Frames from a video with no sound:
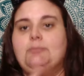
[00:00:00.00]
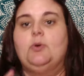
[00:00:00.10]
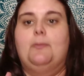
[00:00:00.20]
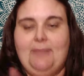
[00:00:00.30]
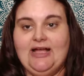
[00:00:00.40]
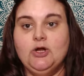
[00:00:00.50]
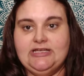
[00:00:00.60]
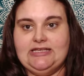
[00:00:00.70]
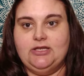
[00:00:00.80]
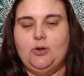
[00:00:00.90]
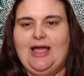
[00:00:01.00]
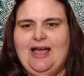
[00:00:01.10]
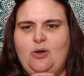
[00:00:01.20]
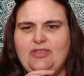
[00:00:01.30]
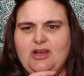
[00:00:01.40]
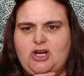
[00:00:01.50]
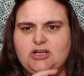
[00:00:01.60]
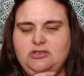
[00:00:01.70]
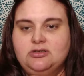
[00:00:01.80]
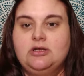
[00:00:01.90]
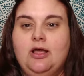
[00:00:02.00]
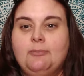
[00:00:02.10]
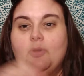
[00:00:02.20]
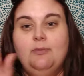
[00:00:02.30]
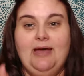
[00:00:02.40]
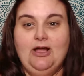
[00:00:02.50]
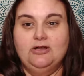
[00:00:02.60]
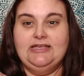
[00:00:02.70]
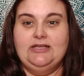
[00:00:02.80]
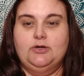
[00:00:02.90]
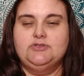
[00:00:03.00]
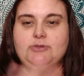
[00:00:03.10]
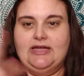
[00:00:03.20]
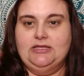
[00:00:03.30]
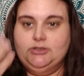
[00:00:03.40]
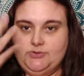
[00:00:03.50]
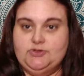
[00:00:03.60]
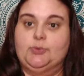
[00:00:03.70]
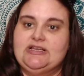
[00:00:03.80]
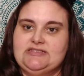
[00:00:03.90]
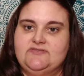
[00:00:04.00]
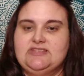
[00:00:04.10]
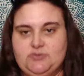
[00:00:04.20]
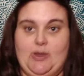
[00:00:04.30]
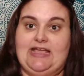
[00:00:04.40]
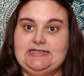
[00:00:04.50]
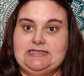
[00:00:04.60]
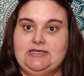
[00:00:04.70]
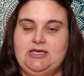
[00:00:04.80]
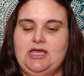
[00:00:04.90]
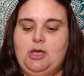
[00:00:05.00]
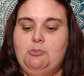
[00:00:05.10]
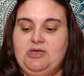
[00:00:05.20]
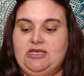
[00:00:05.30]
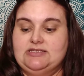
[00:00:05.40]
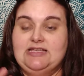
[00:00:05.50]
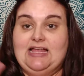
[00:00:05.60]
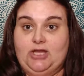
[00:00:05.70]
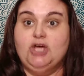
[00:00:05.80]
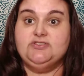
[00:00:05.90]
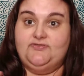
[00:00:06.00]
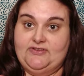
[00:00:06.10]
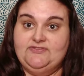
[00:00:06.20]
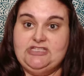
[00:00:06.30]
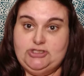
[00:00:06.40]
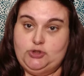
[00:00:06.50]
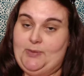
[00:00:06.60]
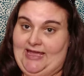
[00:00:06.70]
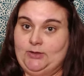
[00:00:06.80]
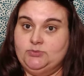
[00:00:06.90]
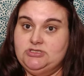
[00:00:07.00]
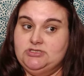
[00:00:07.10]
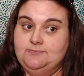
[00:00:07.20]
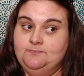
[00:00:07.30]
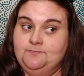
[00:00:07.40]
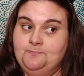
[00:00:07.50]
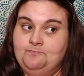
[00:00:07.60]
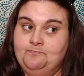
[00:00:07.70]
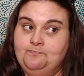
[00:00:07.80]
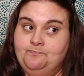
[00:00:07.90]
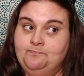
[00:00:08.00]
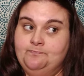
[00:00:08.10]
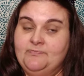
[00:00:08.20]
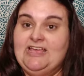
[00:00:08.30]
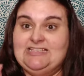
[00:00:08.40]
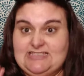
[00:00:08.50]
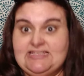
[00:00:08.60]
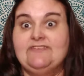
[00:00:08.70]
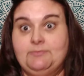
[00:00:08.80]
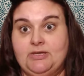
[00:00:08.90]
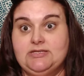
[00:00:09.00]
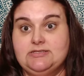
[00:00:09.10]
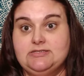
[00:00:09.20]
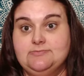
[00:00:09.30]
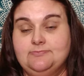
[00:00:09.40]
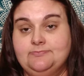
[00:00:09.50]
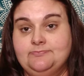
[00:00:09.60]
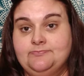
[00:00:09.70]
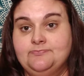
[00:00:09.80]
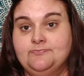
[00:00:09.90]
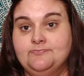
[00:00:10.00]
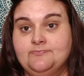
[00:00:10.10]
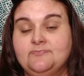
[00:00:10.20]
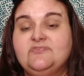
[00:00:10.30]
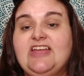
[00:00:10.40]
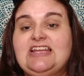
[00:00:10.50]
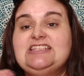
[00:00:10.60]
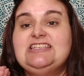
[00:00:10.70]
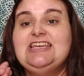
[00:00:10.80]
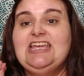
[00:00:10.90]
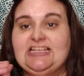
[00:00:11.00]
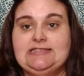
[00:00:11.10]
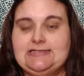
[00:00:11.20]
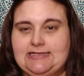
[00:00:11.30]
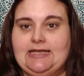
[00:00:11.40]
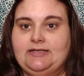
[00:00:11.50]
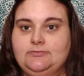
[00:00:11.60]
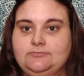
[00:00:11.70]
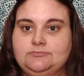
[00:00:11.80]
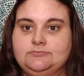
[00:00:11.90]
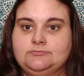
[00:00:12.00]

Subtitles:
I'm going back on keto. Ow, that hurt. I'm going back on keto so I can lose the rest of this weight, because I lost 52 pounds in 7 months. That is insane.